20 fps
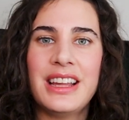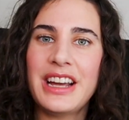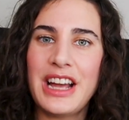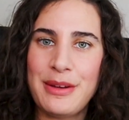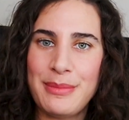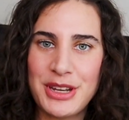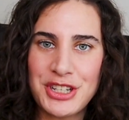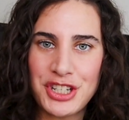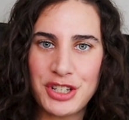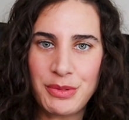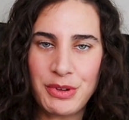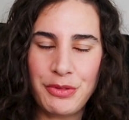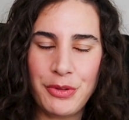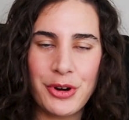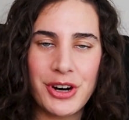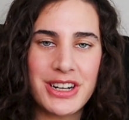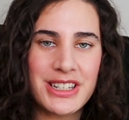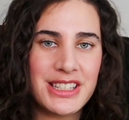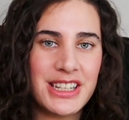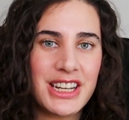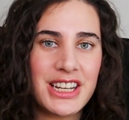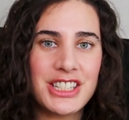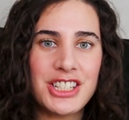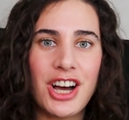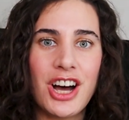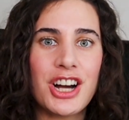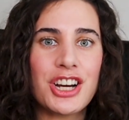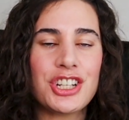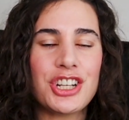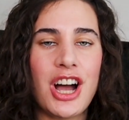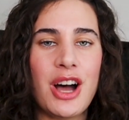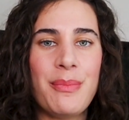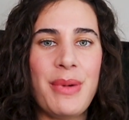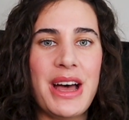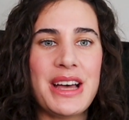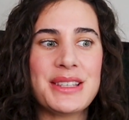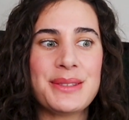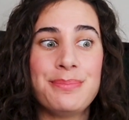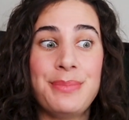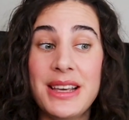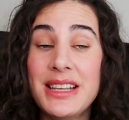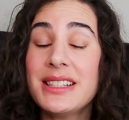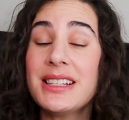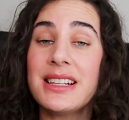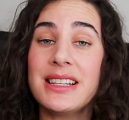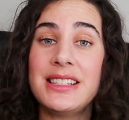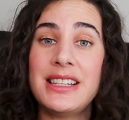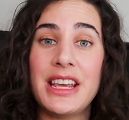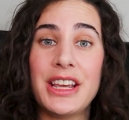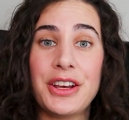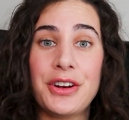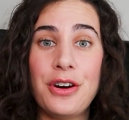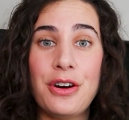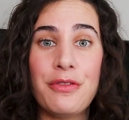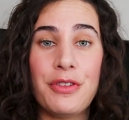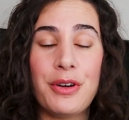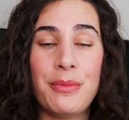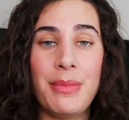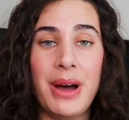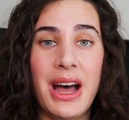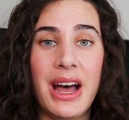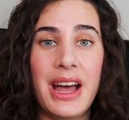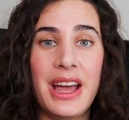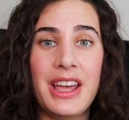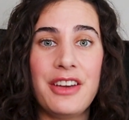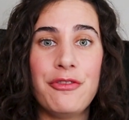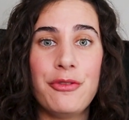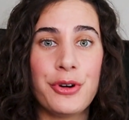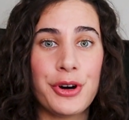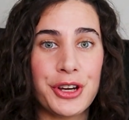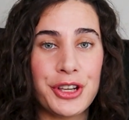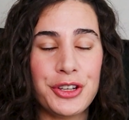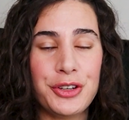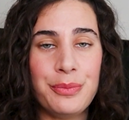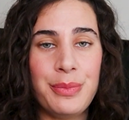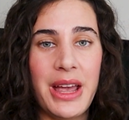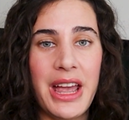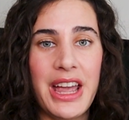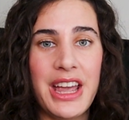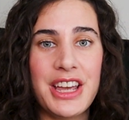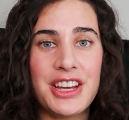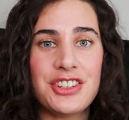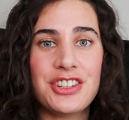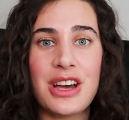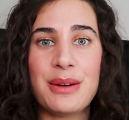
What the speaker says: Like I mentioned before, TikTok Shop has basically taken over my For You page.